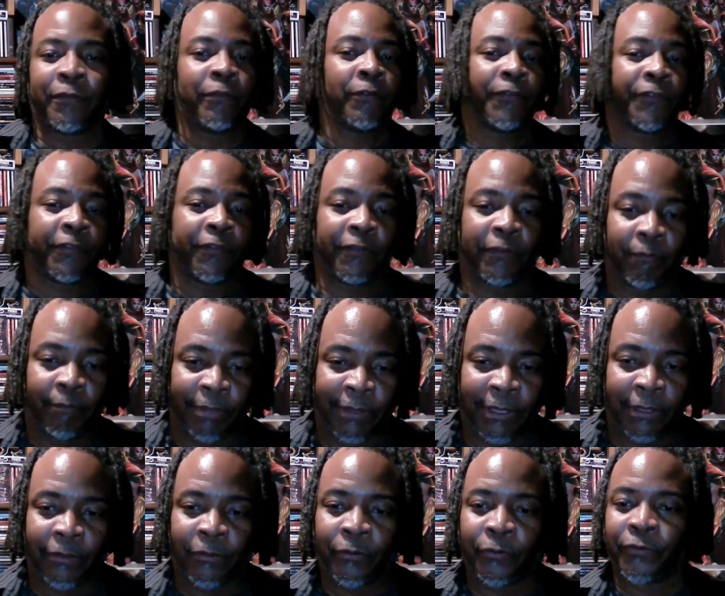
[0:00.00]
you know, since the
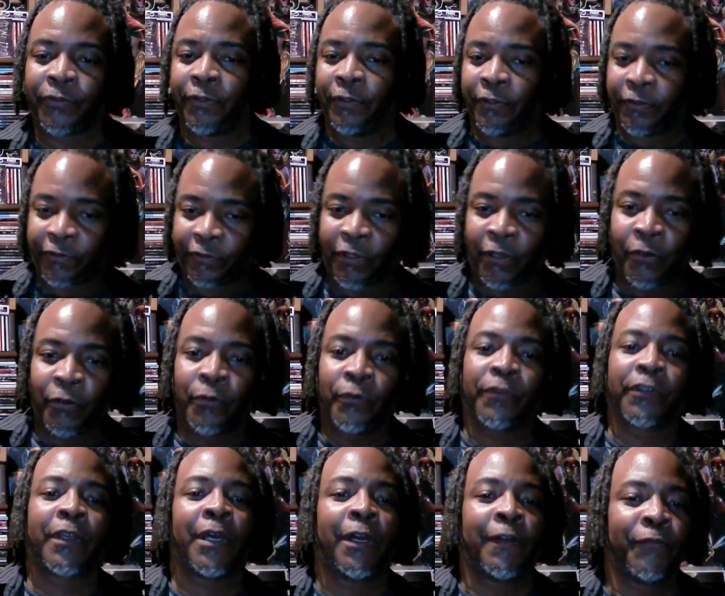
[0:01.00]
Beatles and
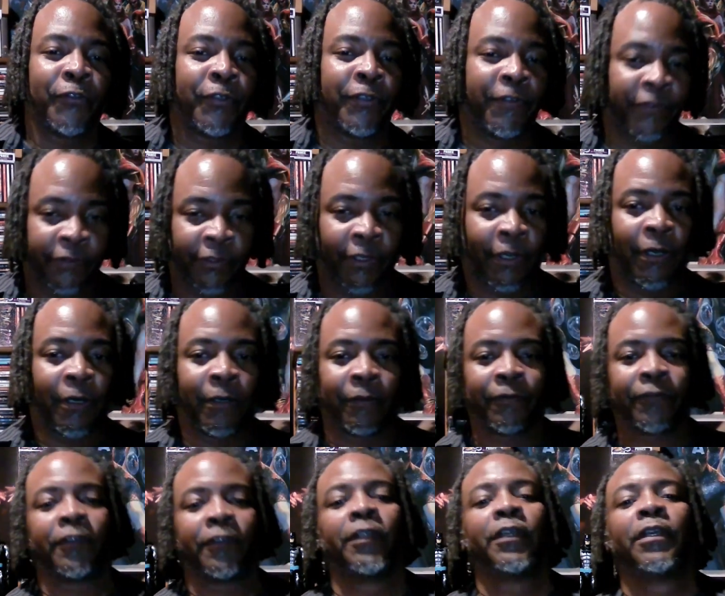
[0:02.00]
Stones covered his
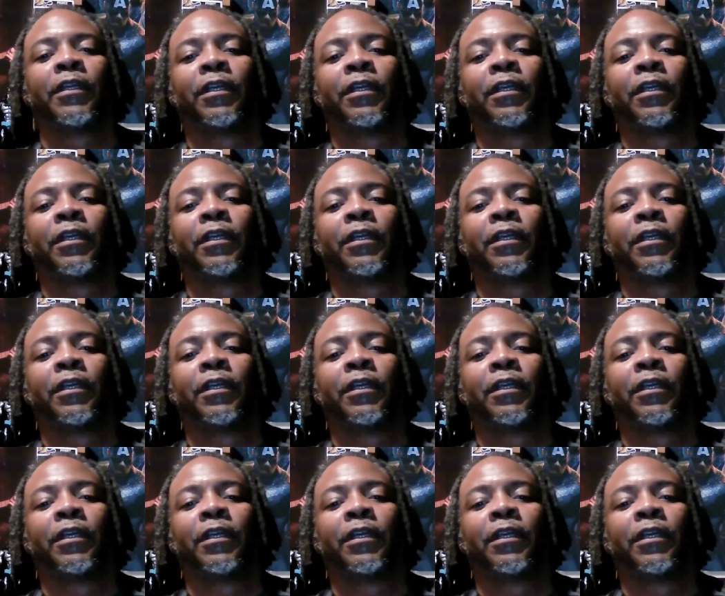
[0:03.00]
songs,